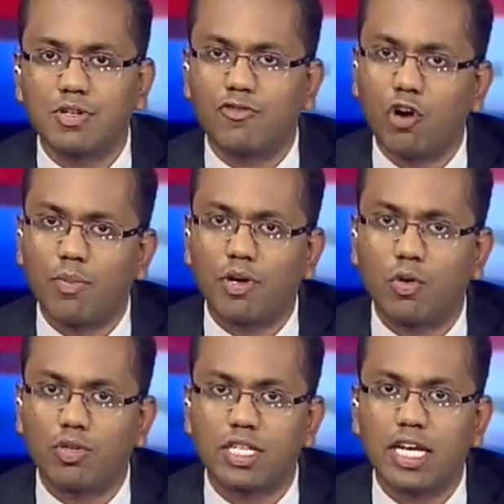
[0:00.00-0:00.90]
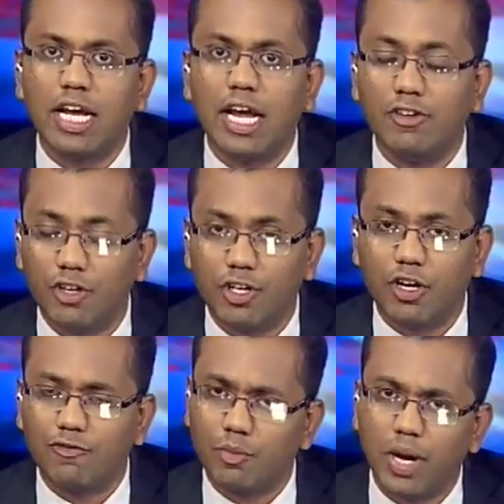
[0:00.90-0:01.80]
of corporate loans in
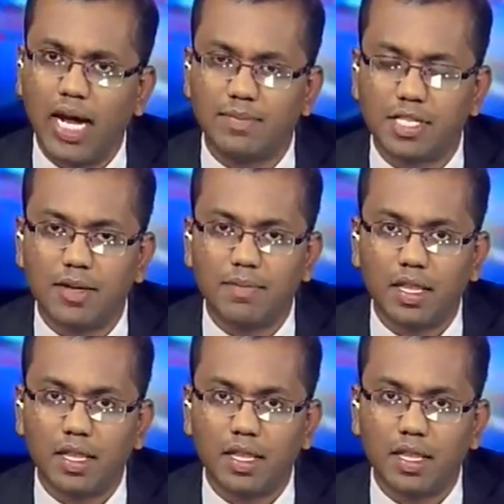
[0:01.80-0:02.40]
return for bribes.